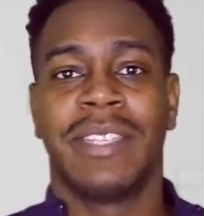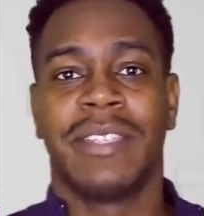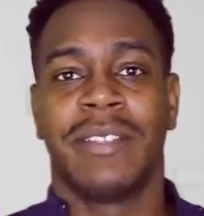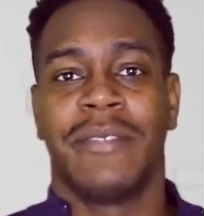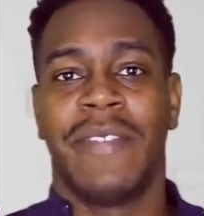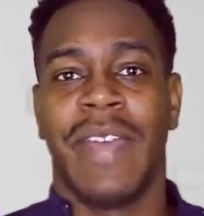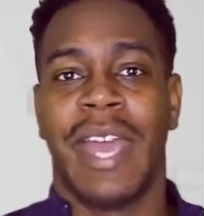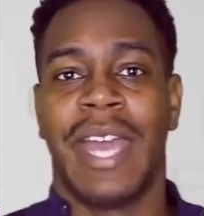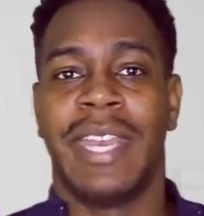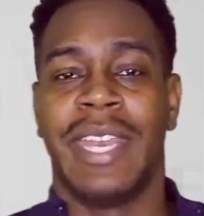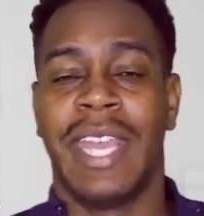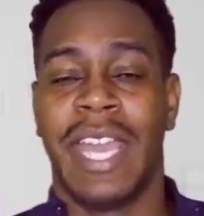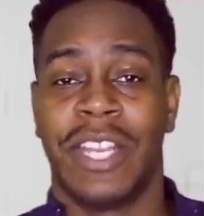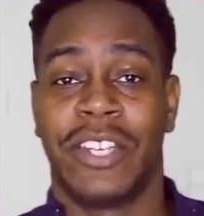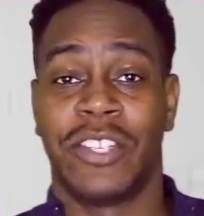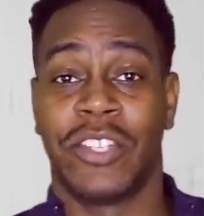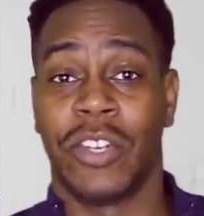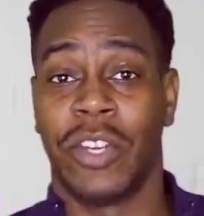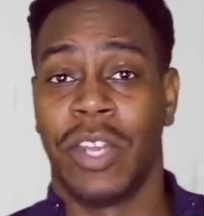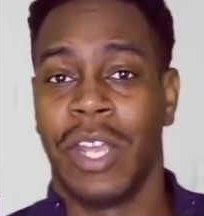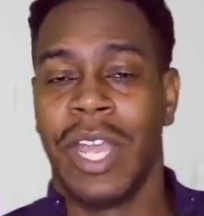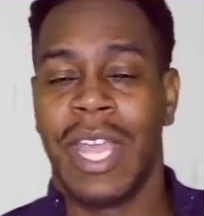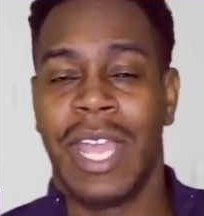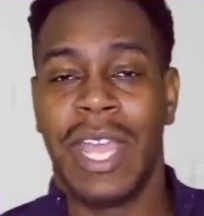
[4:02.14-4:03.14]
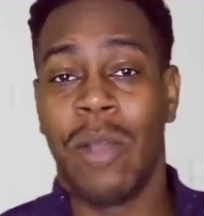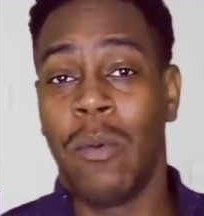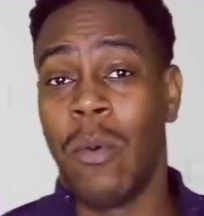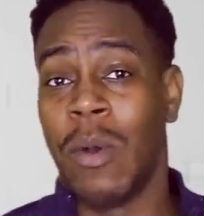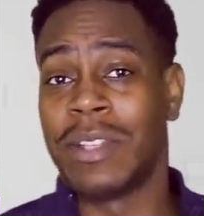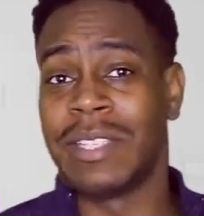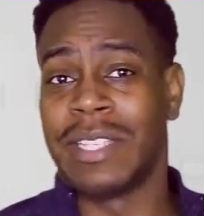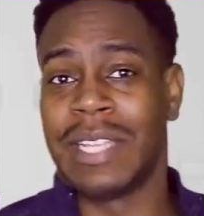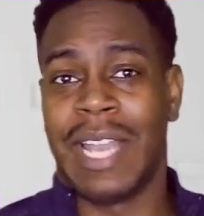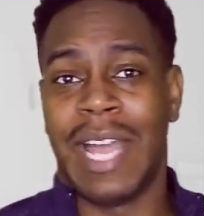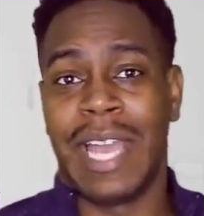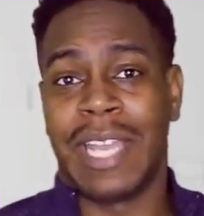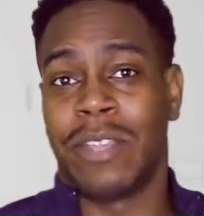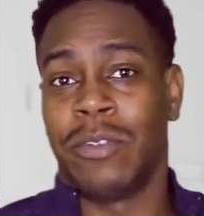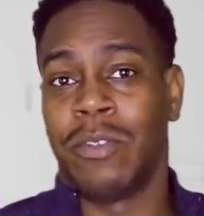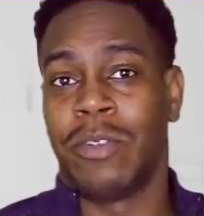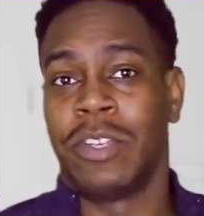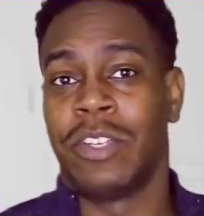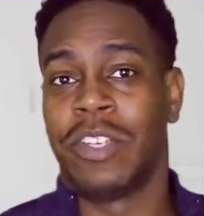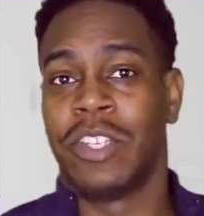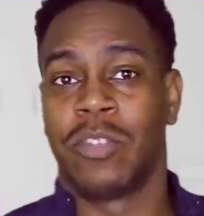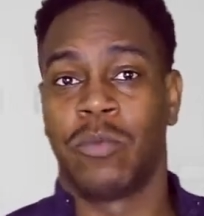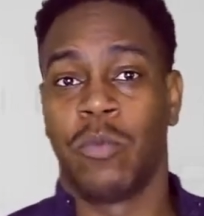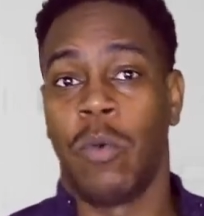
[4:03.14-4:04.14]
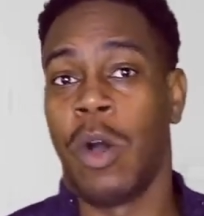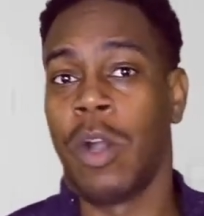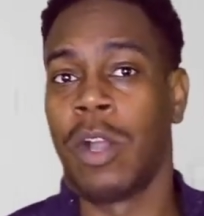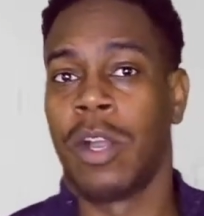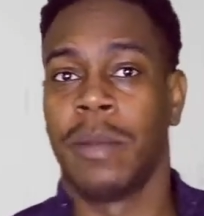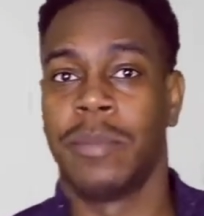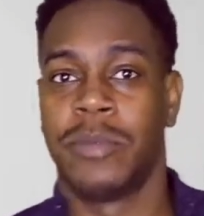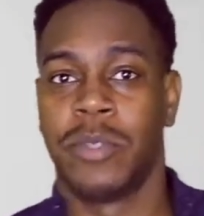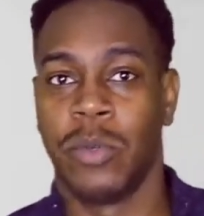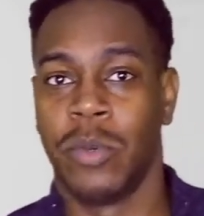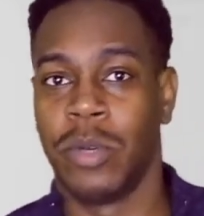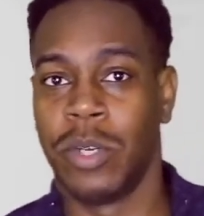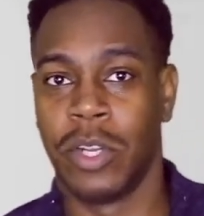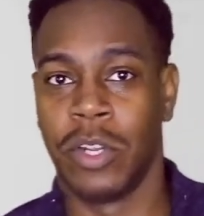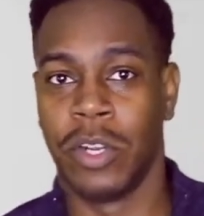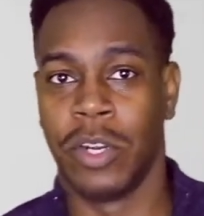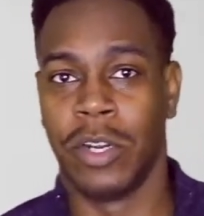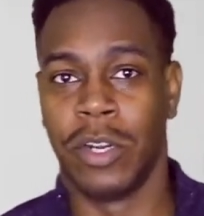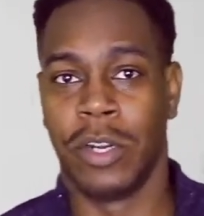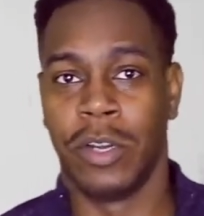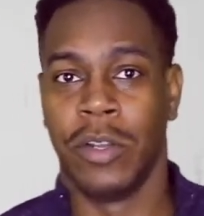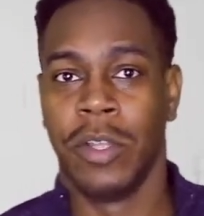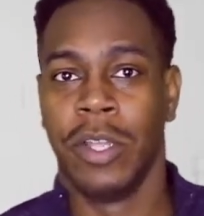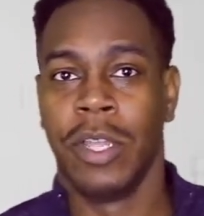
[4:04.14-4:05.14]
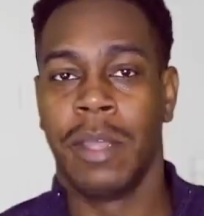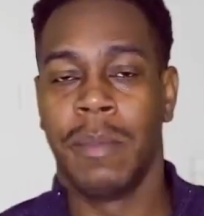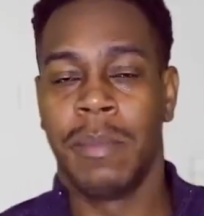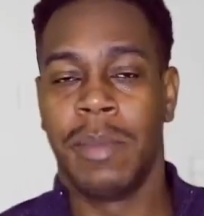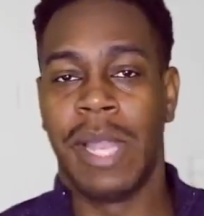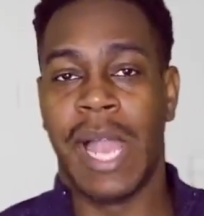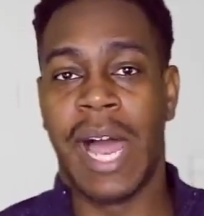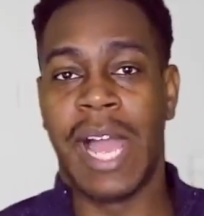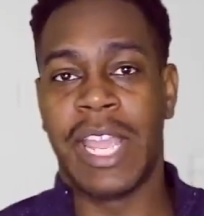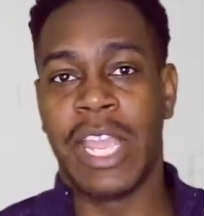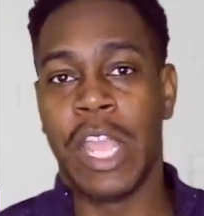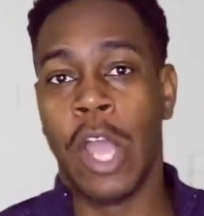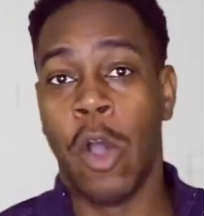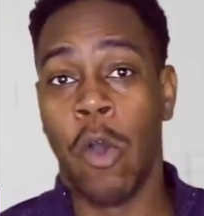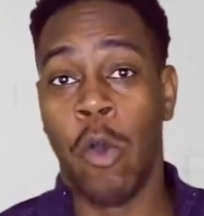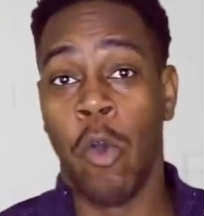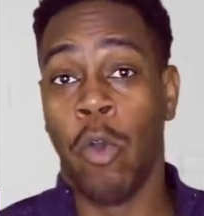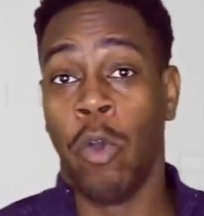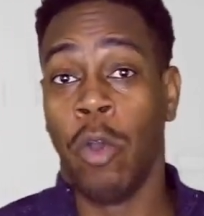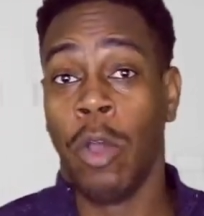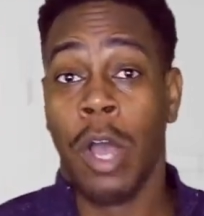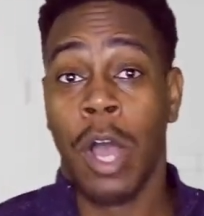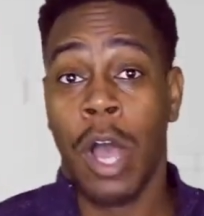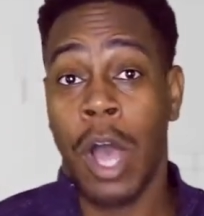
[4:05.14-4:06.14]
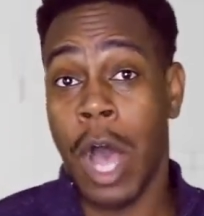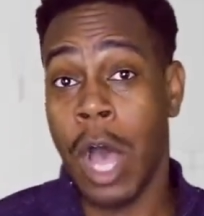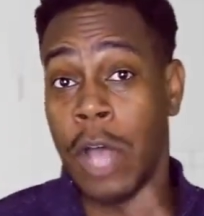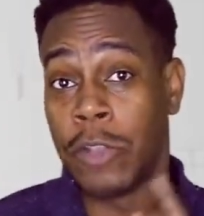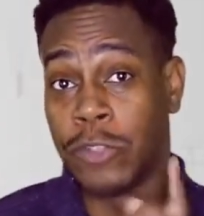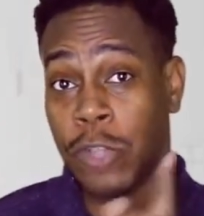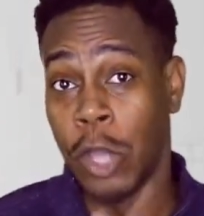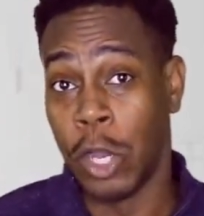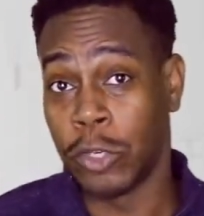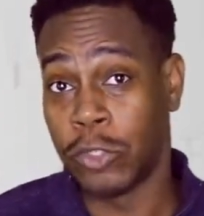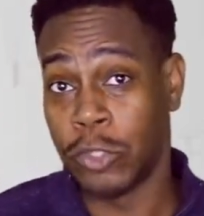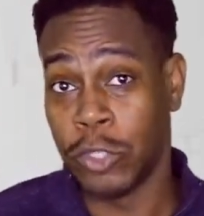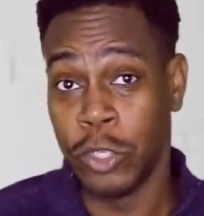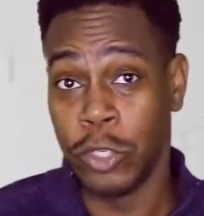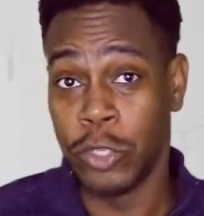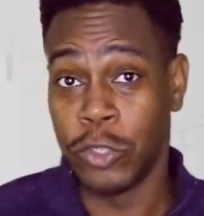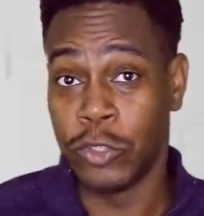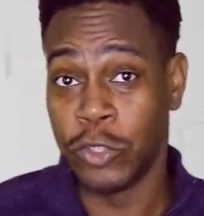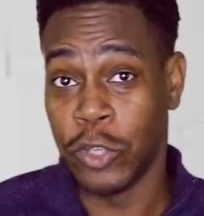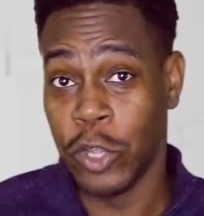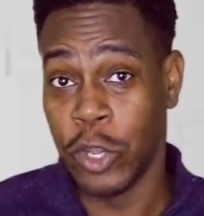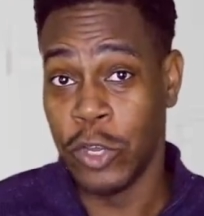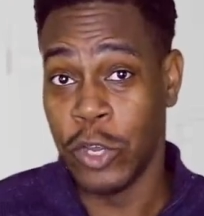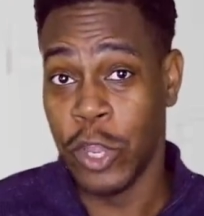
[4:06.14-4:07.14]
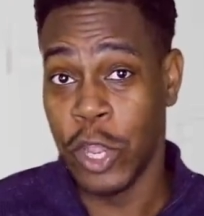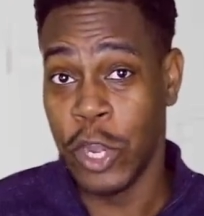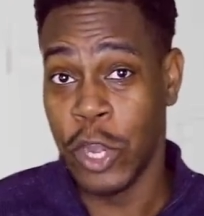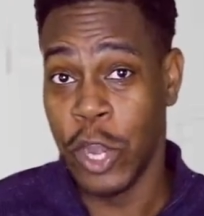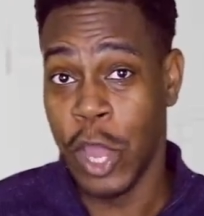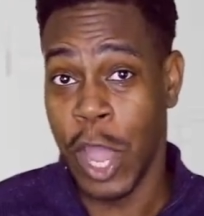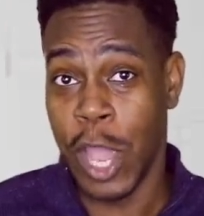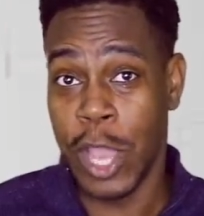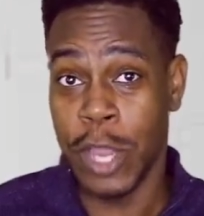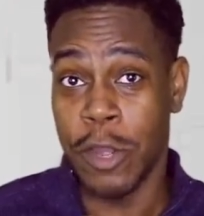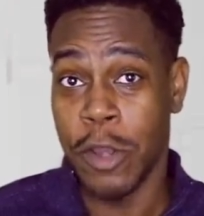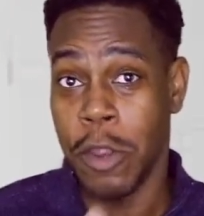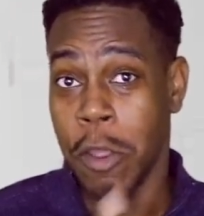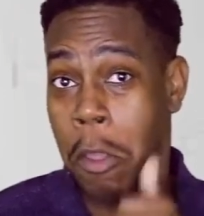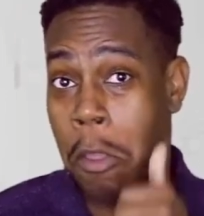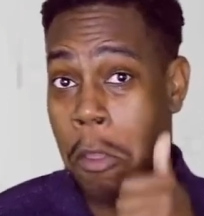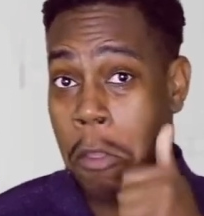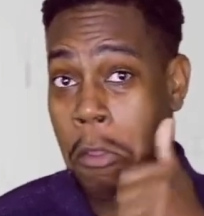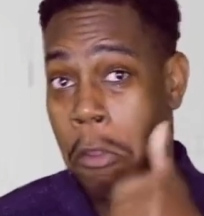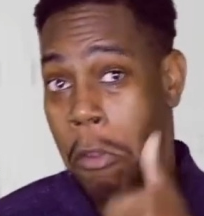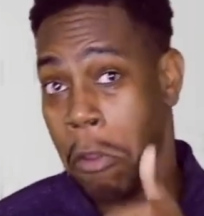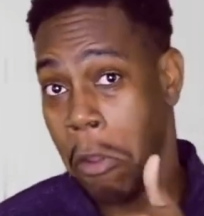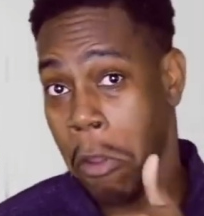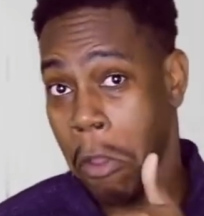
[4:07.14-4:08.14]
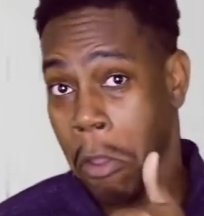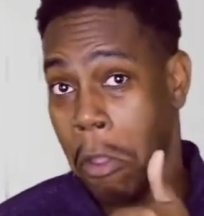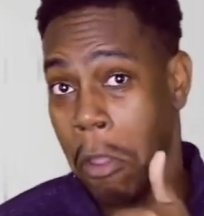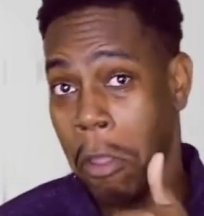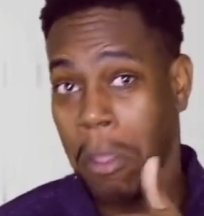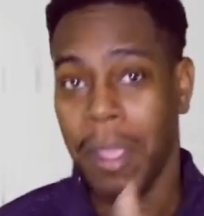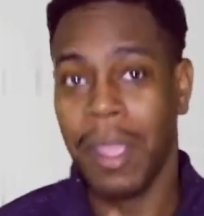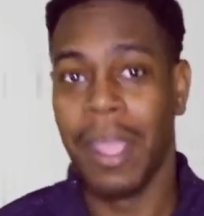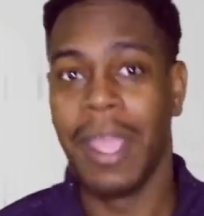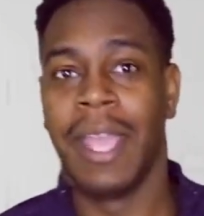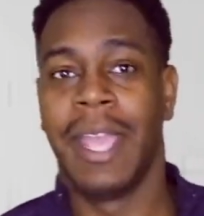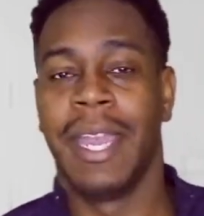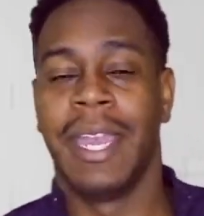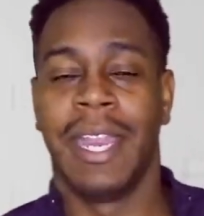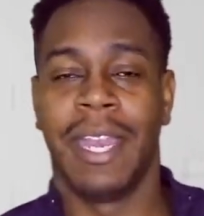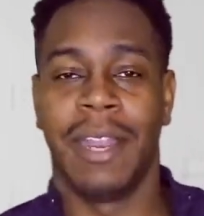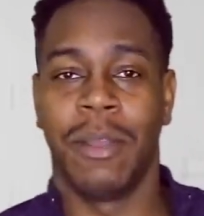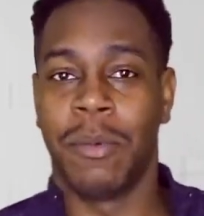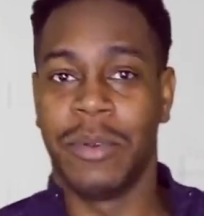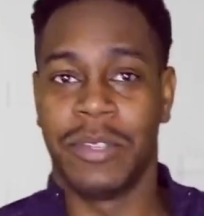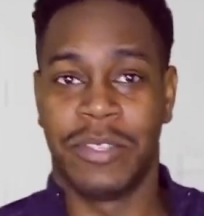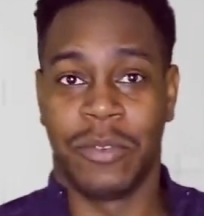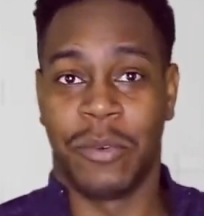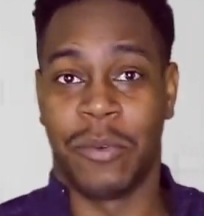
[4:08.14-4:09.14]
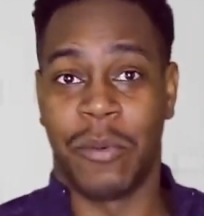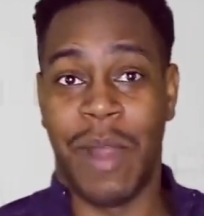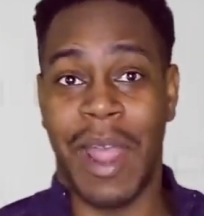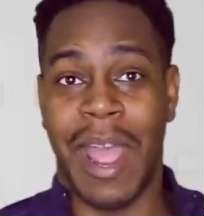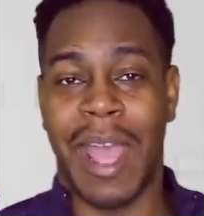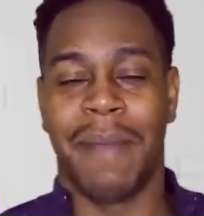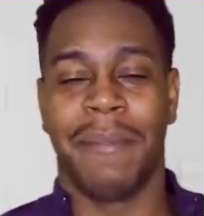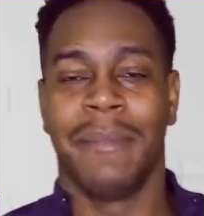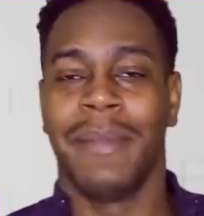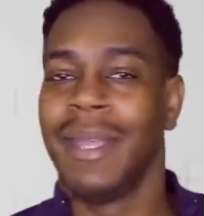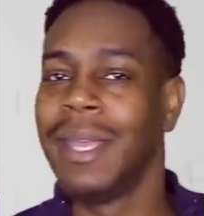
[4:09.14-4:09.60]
of that nature. It wasn't like you could just walk up to a girl, be like, yo, I'll talk to you Sunday night, and then it was a wrap.